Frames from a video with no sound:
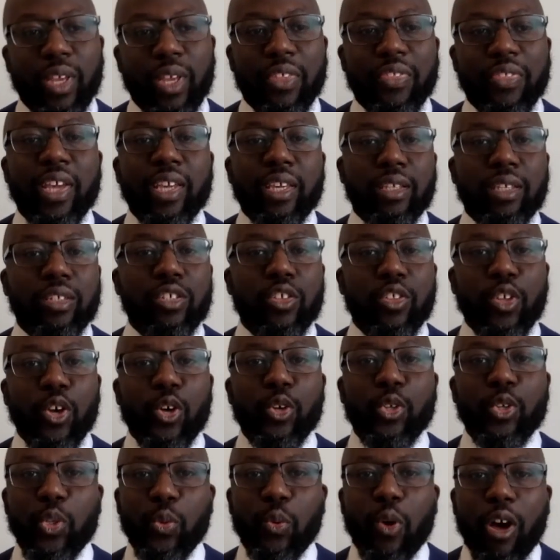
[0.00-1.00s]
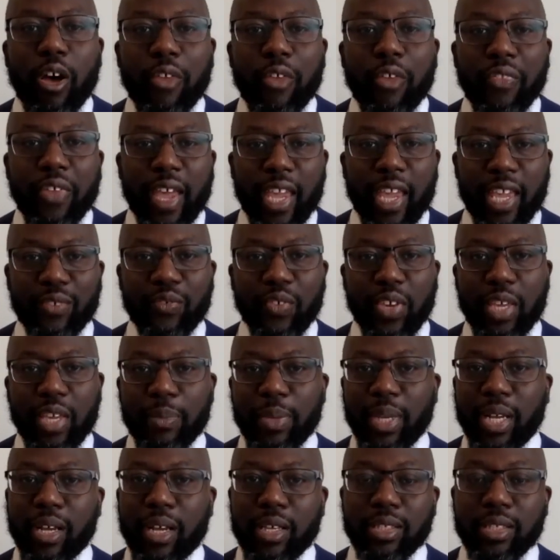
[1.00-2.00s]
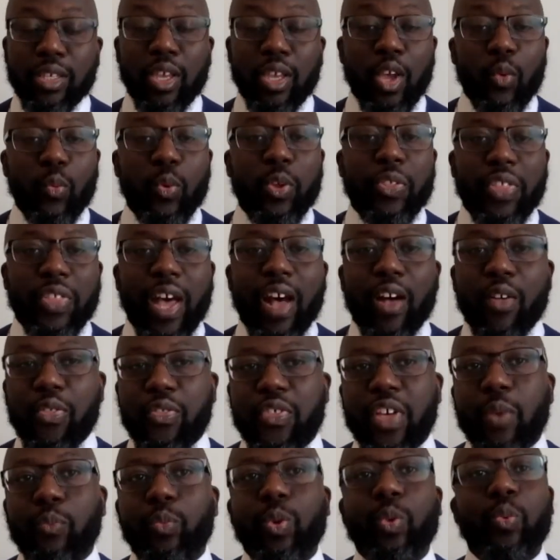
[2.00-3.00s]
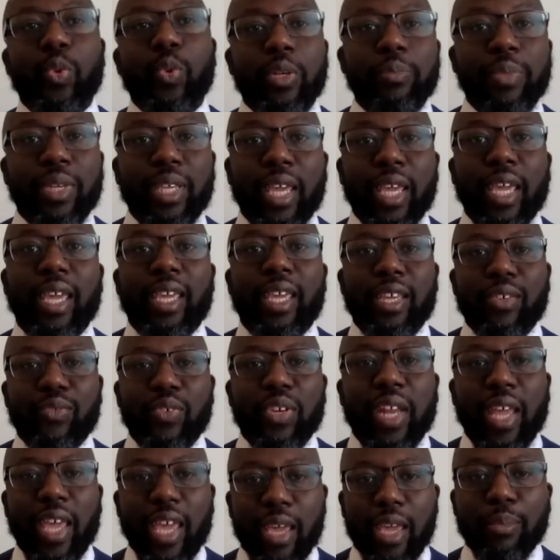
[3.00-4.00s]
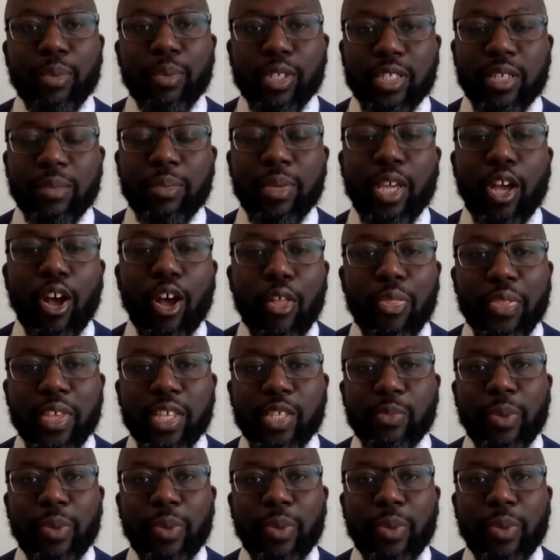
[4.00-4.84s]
Thank you to those who are on the AV, because without them, we wouldn't be even able to be on this